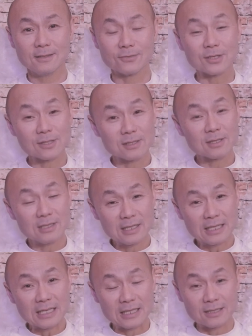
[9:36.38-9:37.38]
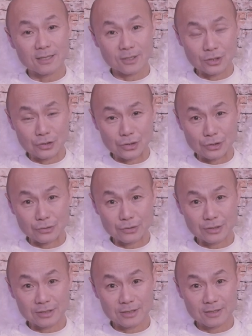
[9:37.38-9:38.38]
This is indeed a good
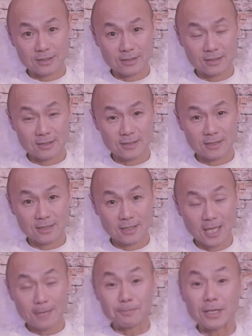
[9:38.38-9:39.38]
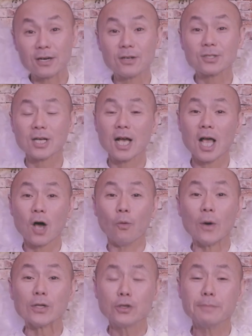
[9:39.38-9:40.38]
news. Because
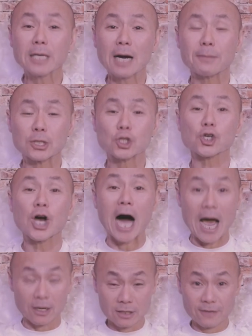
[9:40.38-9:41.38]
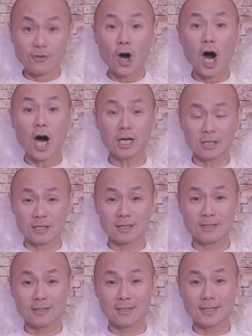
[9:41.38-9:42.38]
when you become a child of God,
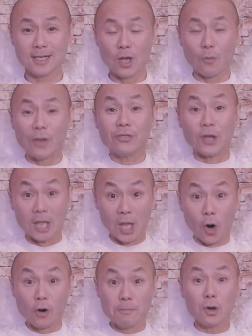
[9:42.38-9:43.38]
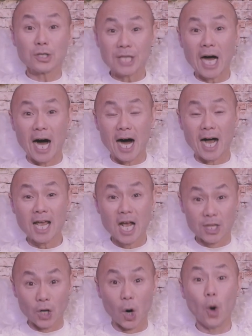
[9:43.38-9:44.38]
when the Lord Most High,
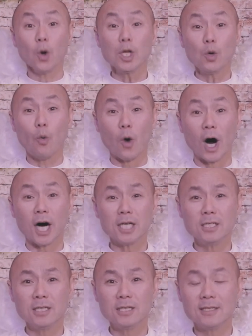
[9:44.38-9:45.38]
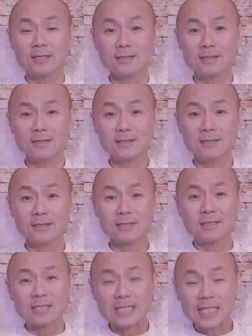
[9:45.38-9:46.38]
the Holy One,
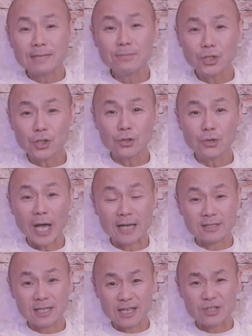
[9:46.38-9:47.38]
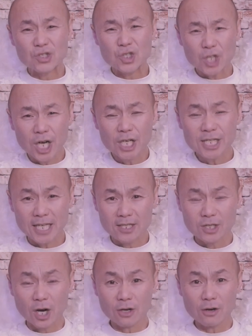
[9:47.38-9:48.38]
deems you as His son and a
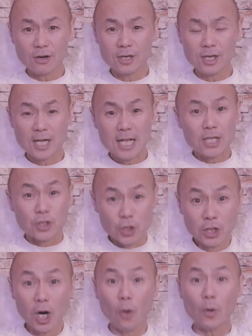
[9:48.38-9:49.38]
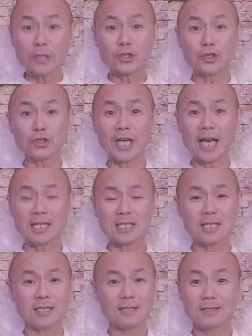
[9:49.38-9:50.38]
daughter, you know what you get?
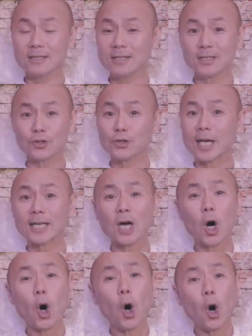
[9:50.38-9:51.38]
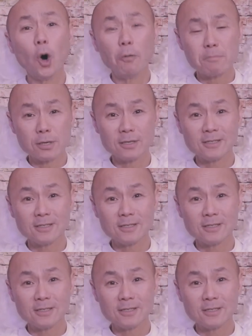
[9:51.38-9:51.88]
You get hope.